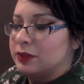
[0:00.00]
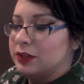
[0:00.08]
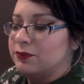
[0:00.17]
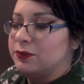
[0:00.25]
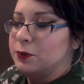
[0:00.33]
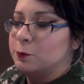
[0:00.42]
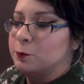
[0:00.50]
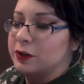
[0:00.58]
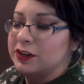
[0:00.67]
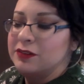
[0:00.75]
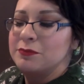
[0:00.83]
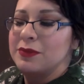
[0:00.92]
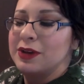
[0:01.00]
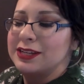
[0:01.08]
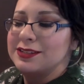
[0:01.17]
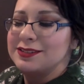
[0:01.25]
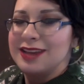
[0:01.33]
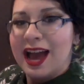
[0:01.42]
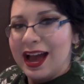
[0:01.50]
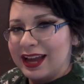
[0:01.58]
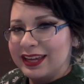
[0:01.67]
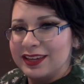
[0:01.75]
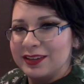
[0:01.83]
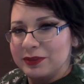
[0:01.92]
If you wouldn't mind
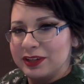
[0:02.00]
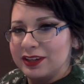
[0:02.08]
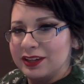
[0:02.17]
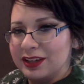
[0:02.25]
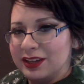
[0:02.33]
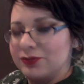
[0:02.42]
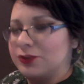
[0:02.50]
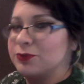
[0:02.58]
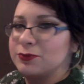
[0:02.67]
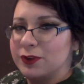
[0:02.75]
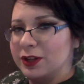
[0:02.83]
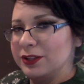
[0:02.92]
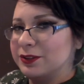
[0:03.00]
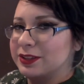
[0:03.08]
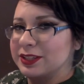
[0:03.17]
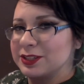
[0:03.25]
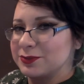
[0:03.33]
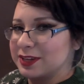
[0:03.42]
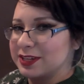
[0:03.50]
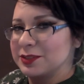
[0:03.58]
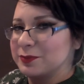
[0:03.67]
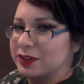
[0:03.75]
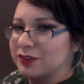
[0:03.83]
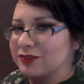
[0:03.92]
tagging me, if you followed this
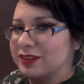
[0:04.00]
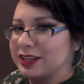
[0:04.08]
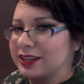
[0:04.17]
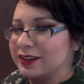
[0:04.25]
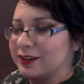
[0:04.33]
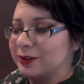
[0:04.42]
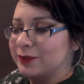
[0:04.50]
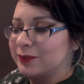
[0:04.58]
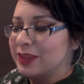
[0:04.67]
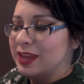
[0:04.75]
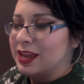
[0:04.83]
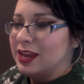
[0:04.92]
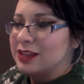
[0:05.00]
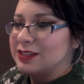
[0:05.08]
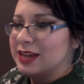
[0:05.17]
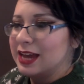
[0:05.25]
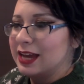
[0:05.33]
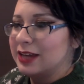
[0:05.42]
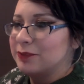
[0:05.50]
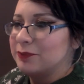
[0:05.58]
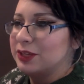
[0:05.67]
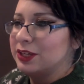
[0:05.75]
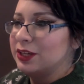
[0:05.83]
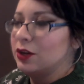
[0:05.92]
recipe video, tag
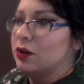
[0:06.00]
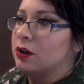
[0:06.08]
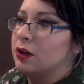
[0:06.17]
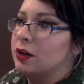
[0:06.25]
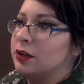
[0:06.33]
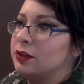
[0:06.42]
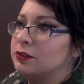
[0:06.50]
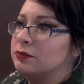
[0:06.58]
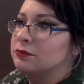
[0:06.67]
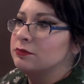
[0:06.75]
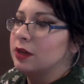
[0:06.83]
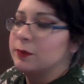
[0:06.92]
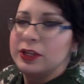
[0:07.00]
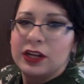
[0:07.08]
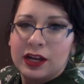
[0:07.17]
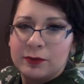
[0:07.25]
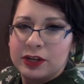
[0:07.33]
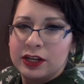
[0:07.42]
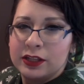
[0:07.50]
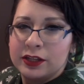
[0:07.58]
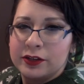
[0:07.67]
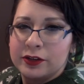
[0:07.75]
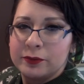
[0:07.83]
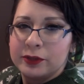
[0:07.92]
me on, I mean, I'm highly
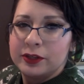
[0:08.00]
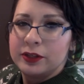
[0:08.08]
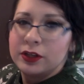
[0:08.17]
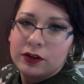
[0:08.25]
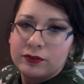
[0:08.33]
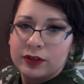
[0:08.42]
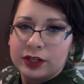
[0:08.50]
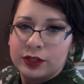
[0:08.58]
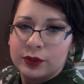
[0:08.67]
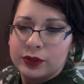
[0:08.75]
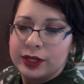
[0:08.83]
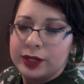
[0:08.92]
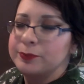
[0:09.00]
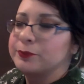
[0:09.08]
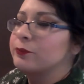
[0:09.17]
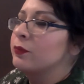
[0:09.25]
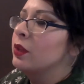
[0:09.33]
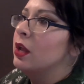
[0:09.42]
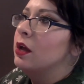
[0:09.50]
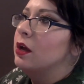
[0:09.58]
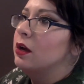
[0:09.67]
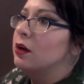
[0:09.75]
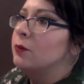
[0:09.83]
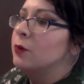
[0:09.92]
an army, y'all fucking know that.
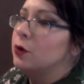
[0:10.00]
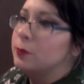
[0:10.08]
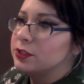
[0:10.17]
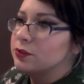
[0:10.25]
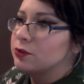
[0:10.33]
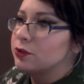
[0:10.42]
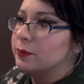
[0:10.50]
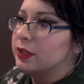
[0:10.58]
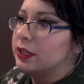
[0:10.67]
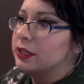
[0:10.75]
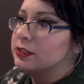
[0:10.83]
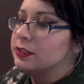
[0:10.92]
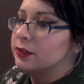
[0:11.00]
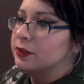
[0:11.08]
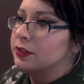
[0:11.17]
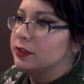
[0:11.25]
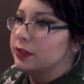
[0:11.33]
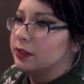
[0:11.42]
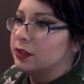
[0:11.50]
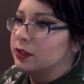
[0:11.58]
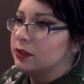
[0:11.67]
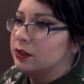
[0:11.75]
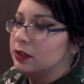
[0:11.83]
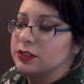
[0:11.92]
All my social media is down in the link,
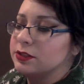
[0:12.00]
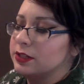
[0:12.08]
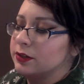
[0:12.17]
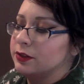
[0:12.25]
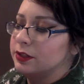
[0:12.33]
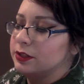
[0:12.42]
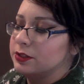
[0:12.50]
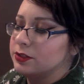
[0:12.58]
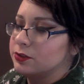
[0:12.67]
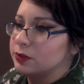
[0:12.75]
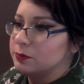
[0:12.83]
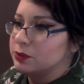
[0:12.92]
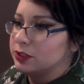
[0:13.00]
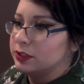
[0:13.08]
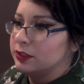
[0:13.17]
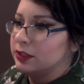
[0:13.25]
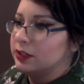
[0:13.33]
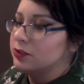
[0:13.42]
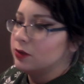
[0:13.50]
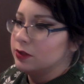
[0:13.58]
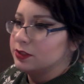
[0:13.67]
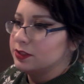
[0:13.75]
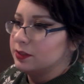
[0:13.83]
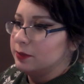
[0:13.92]
is down in the description, and it's all
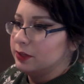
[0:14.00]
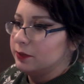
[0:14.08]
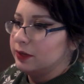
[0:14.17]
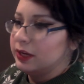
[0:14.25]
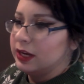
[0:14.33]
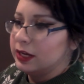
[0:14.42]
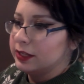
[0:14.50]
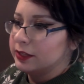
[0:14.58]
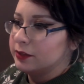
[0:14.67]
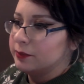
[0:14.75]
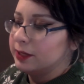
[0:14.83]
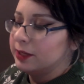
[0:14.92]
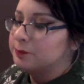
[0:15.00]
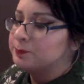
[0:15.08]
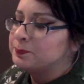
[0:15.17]
the same anyway, highly an army.